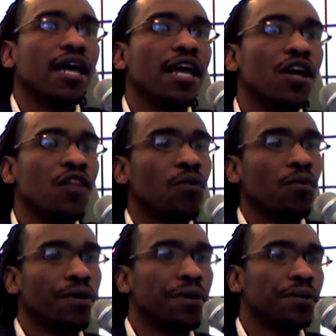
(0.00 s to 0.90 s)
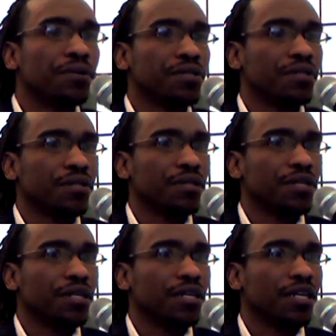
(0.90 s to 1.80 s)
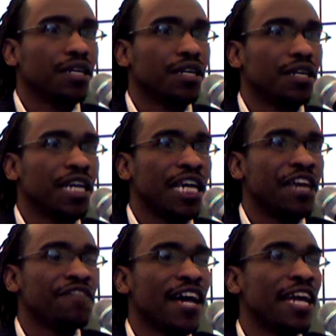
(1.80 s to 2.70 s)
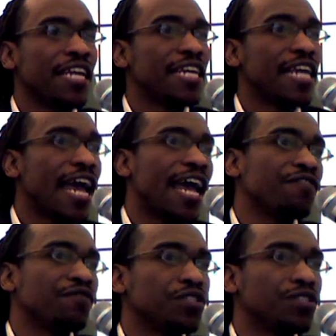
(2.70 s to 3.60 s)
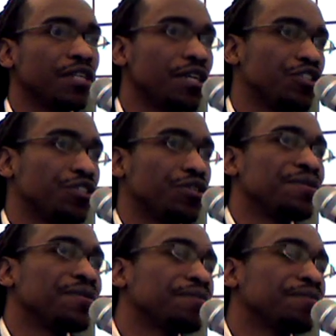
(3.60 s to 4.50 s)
in other words, if I didn't have this issue,